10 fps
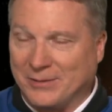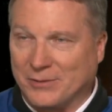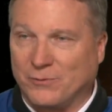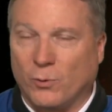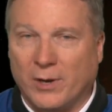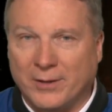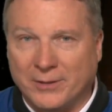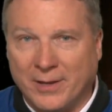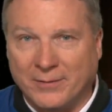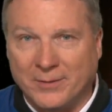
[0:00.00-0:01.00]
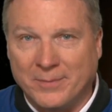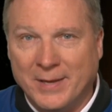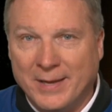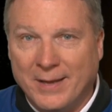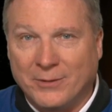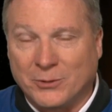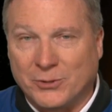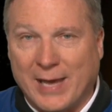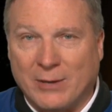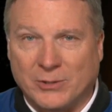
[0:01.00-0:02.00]
There's 400 of them.
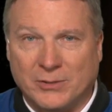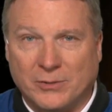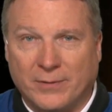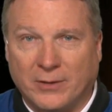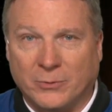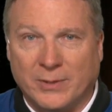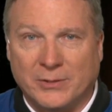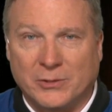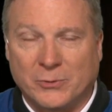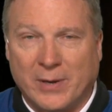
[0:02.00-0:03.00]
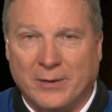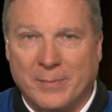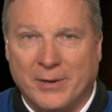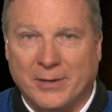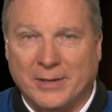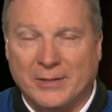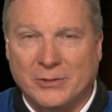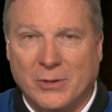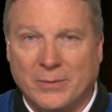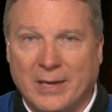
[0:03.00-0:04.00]
There's thousands of other wow. ones throughout America.
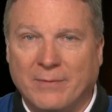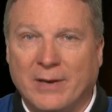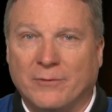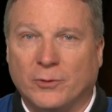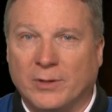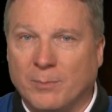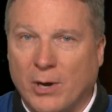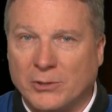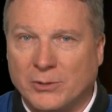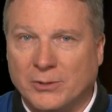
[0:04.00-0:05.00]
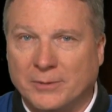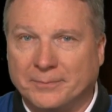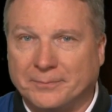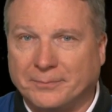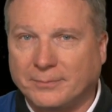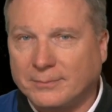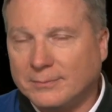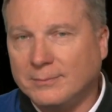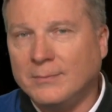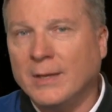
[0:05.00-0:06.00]
So even if you're in the partial
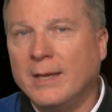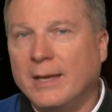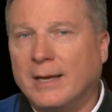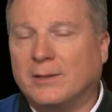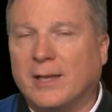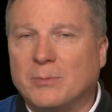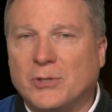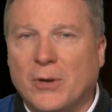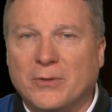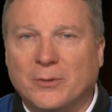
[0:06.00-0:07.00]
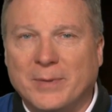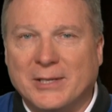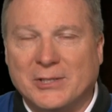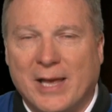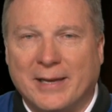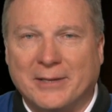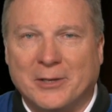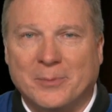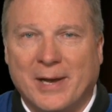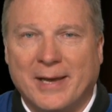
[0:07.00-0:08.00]
eclipse zone, there'll be a Sonic
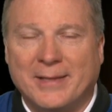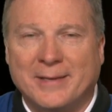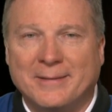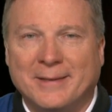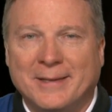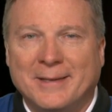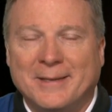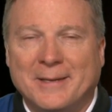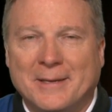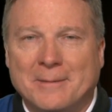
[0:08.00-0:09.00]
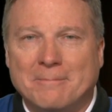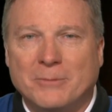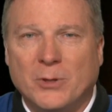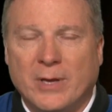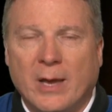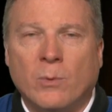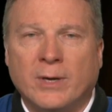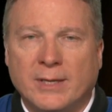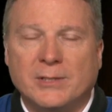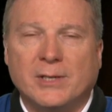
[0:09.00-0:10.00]
nearby that um, you can get one
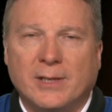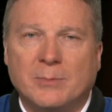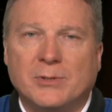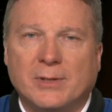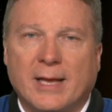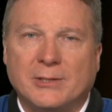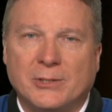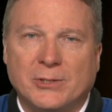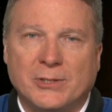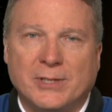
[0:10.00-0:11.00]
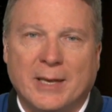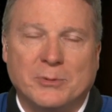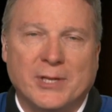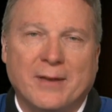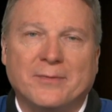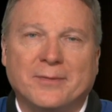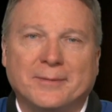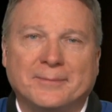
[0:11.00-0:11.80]
of these eclipse glasses just to keep safe.